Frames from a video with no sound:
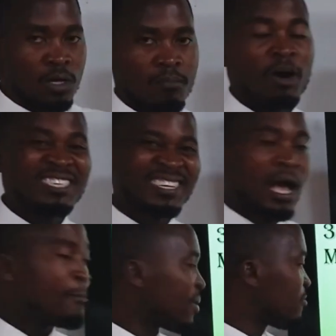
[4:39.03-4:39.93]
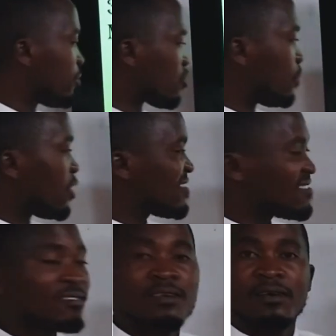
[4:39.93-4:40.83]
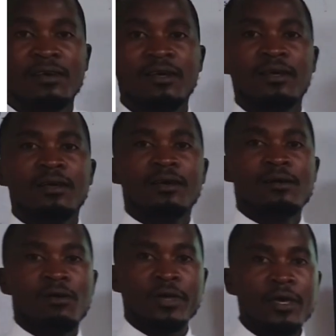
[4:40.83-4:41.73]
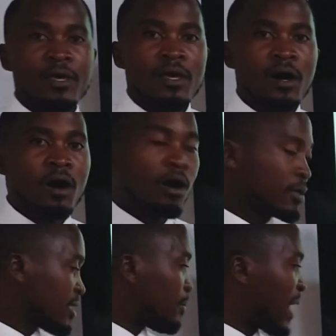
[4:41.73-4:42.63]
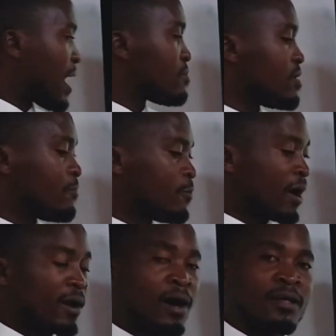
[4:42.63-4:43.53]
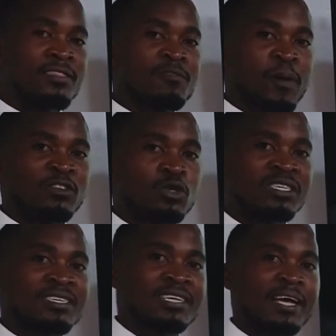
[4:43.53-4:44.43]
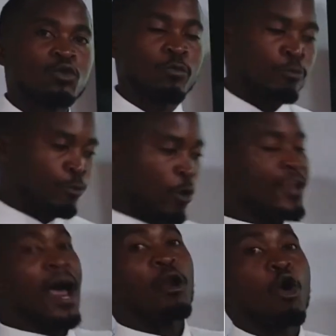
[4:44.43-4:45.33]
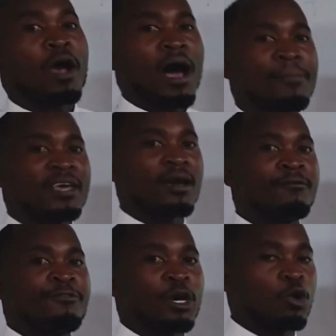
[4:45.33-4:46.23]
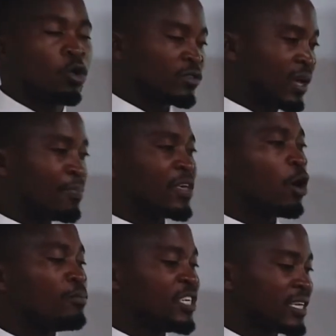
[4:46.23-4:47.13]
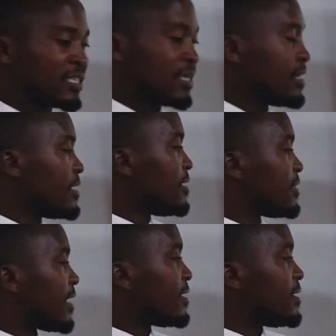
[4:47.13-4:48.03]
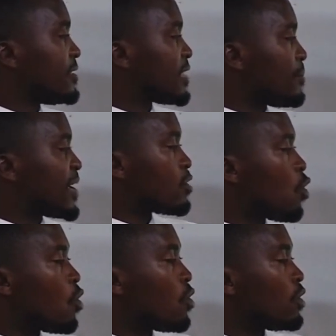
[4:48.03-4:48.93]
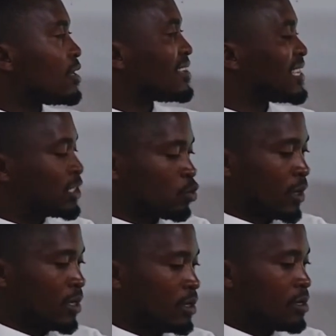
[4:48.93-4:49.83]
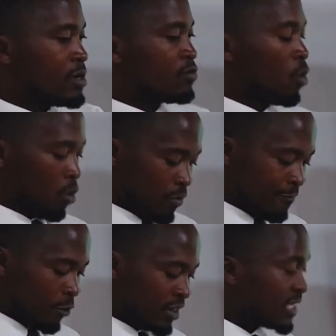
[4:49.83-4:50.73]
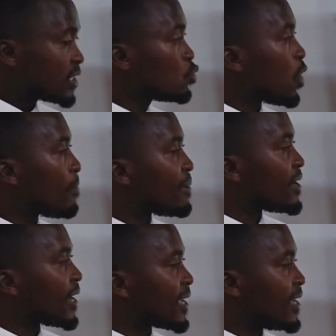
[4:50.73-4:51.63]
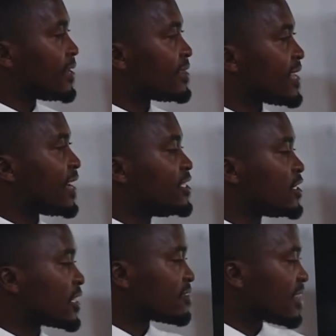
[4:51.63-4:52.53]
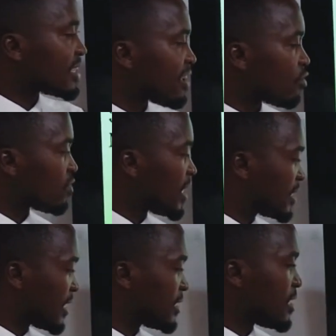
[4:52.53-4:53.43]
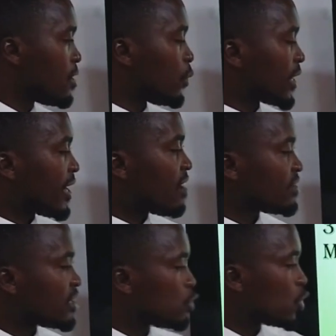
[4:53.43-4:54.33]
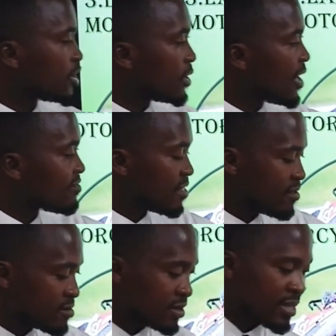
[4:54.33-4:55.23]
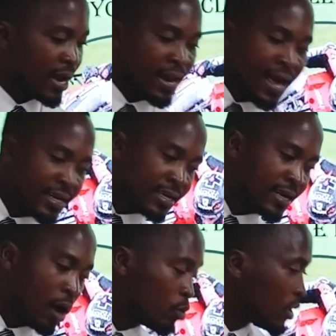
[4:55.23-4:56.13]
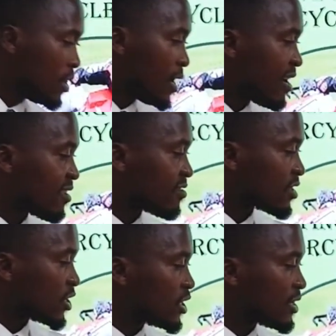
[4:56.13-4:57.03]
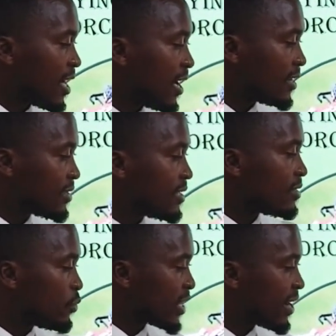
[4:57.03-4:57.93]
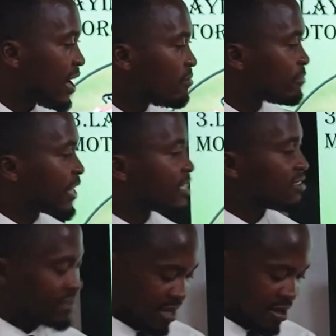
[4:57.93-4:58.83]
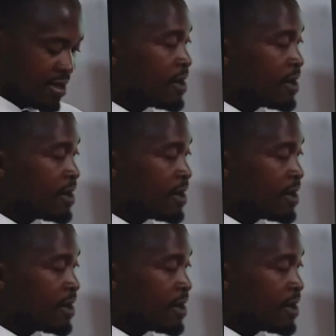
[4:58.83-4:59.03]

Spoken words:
Mostly happen for sports. Okay. Or sometimes if you are this person is trying to avoid an oncoming vehicle or something object, then they may go this way. So for this to happen, again, there are injuries that are associated. We can have a situation as they are landing down, as they're stretching their hand, then we can have fractures there.